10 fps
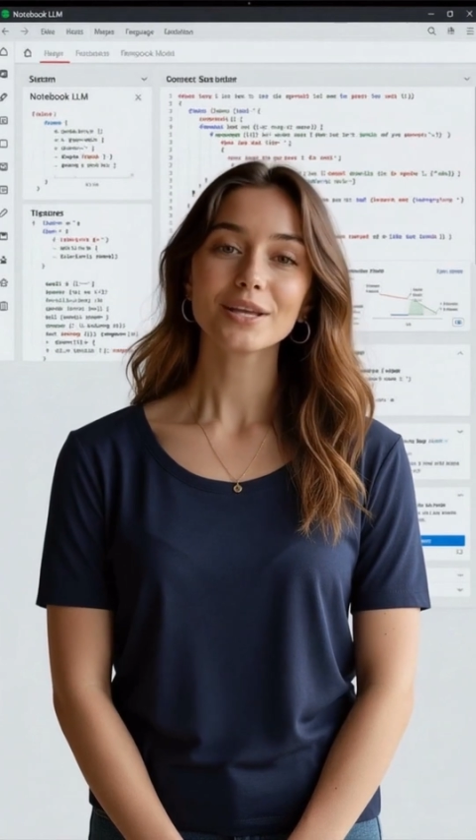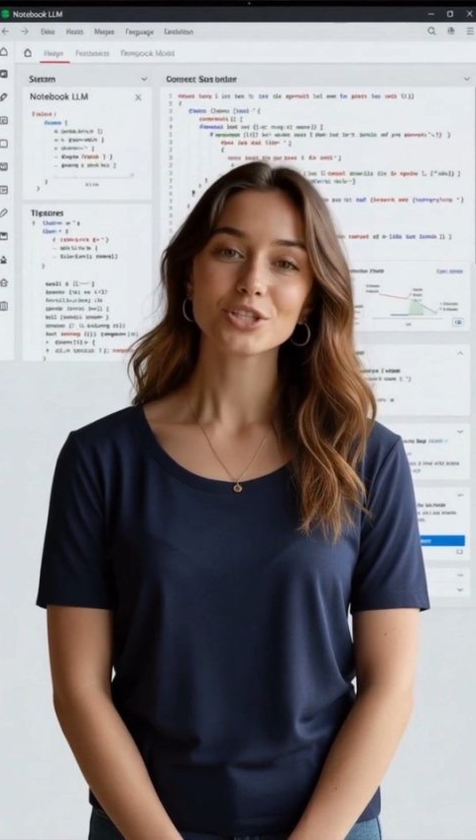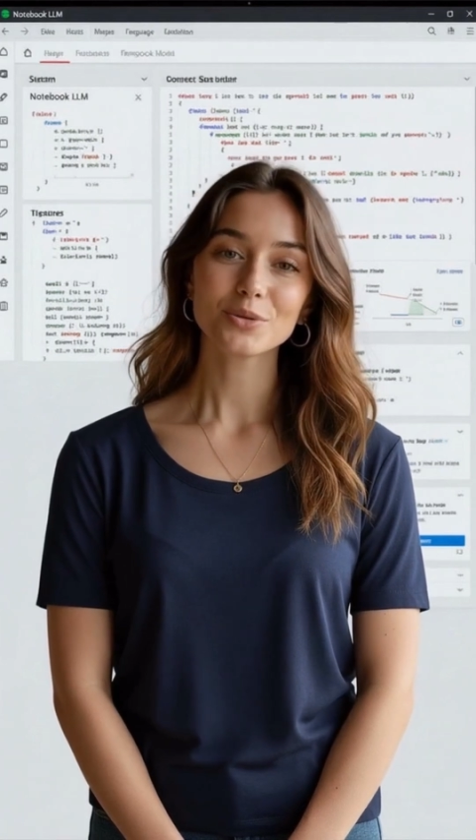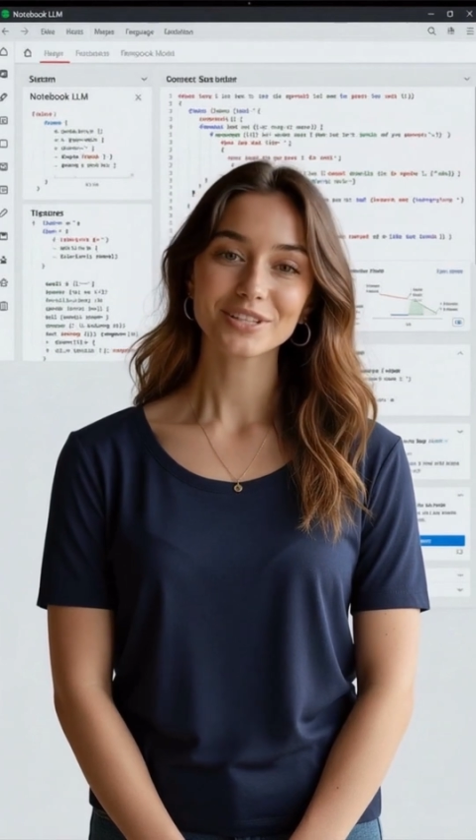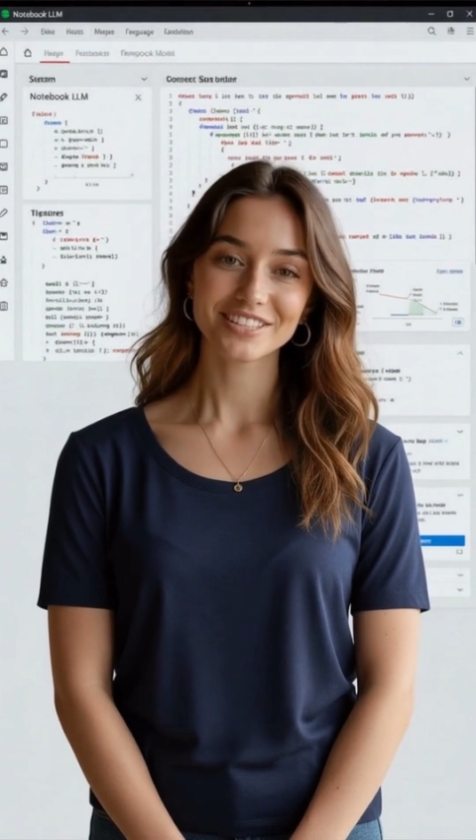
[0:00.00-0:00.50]

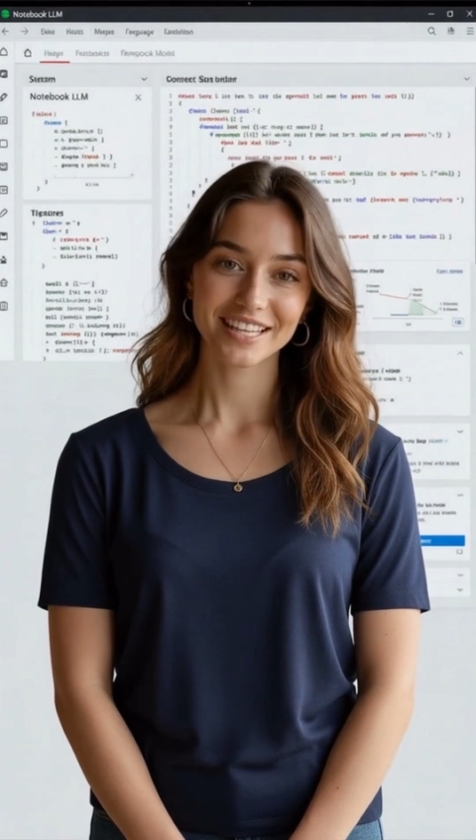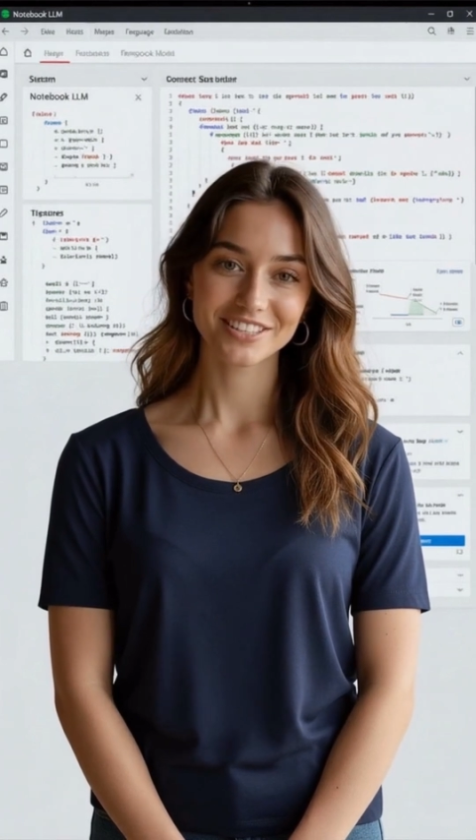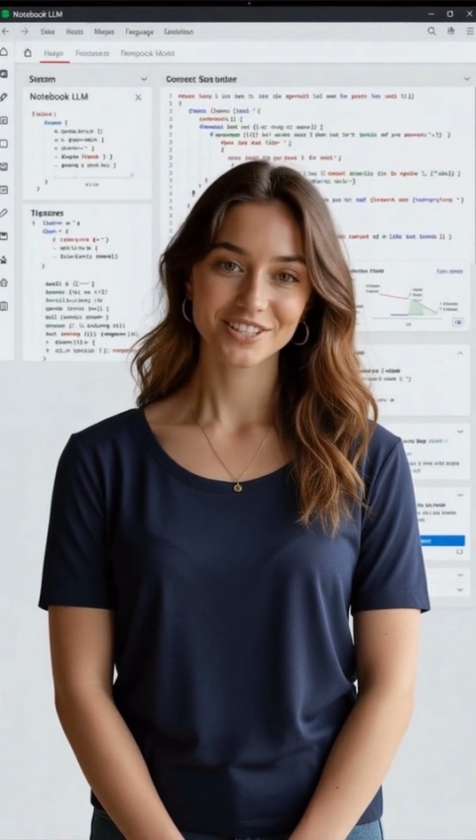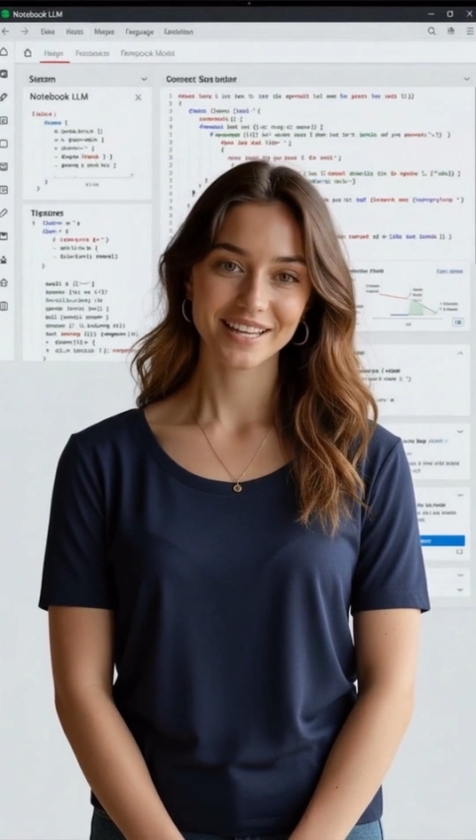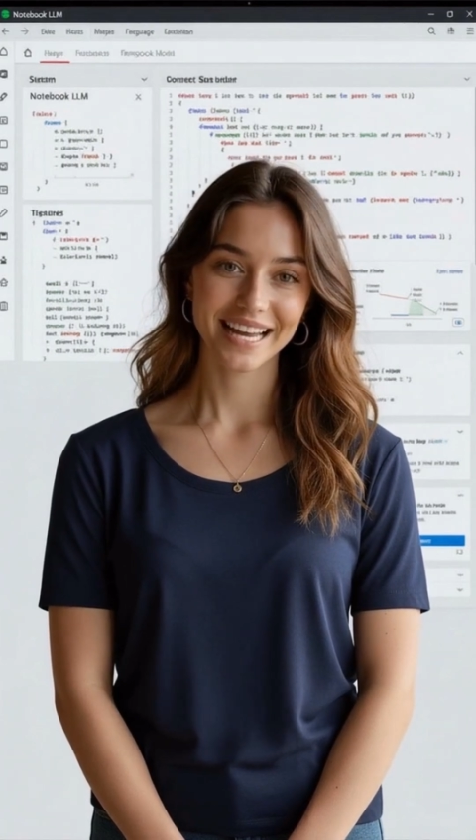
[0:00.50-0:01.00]
human
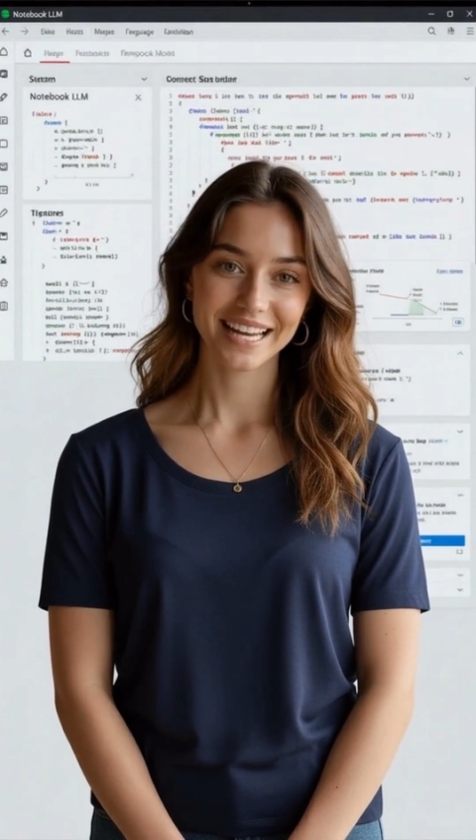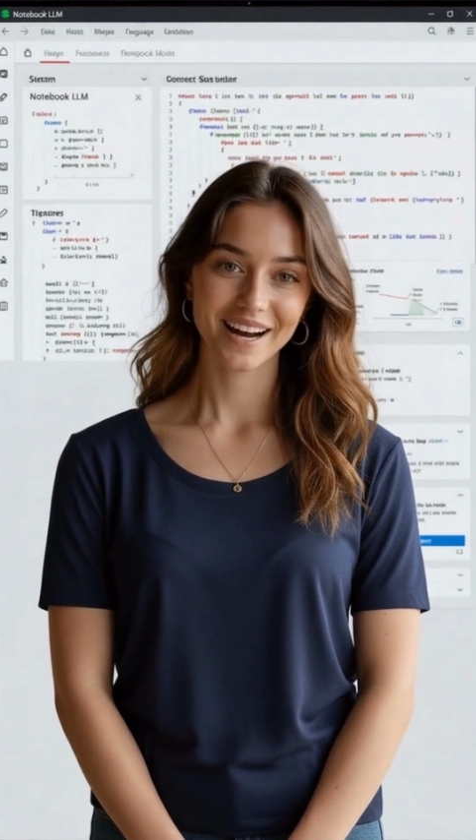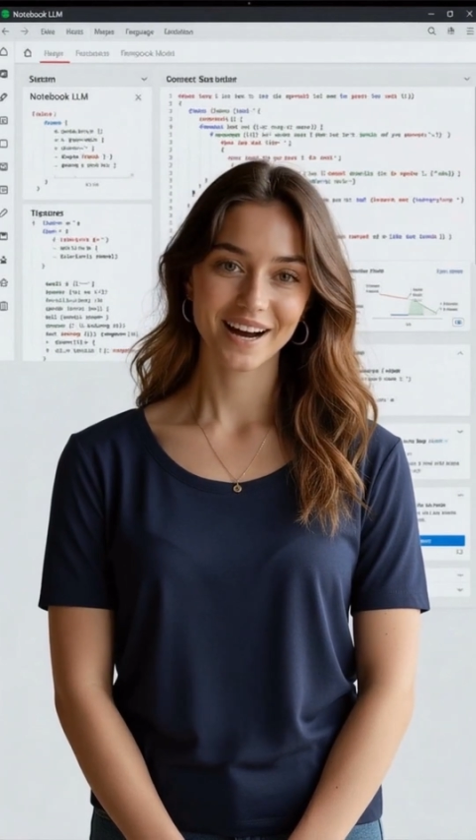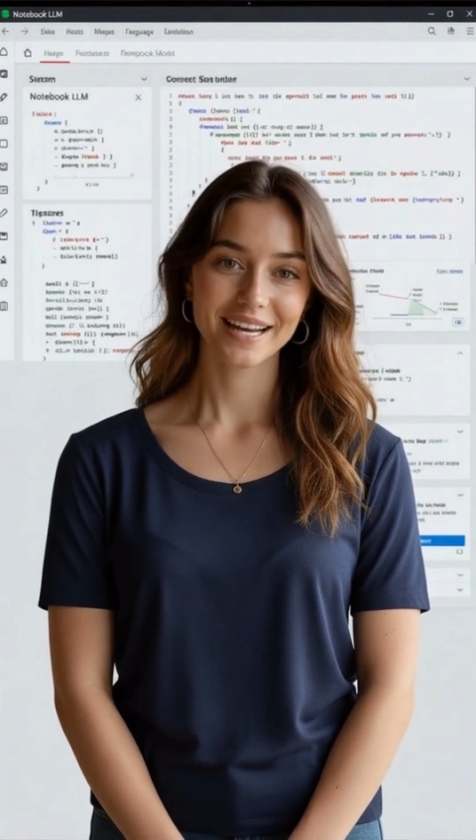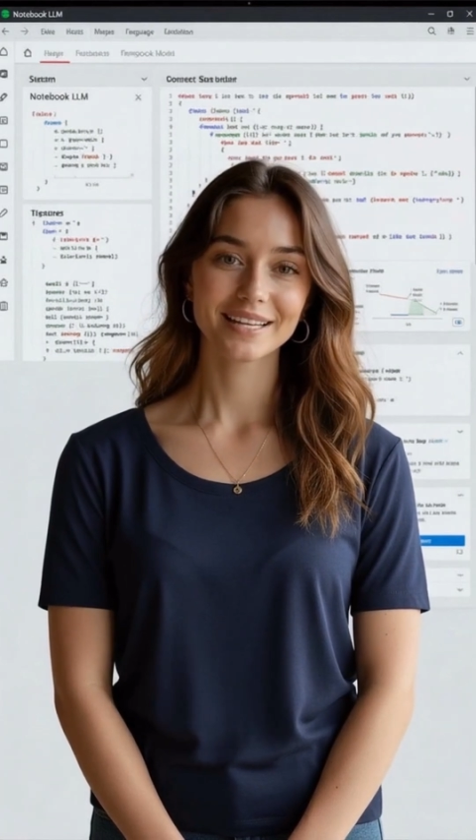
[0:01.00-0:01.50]
centered
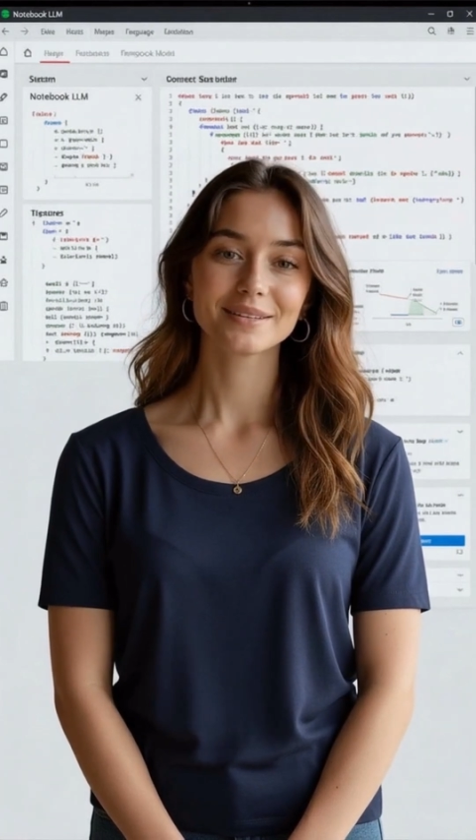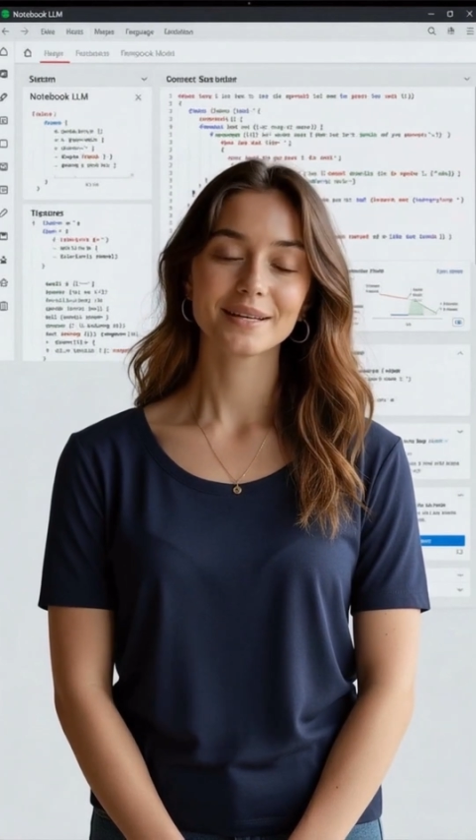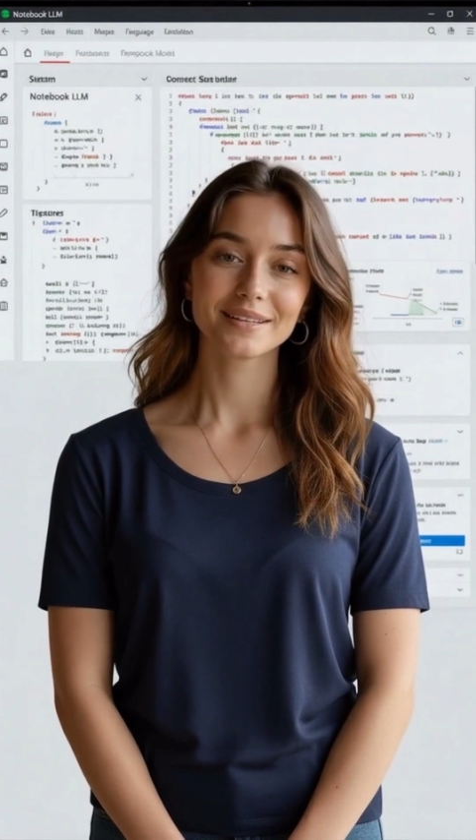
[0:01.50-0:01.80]
AI.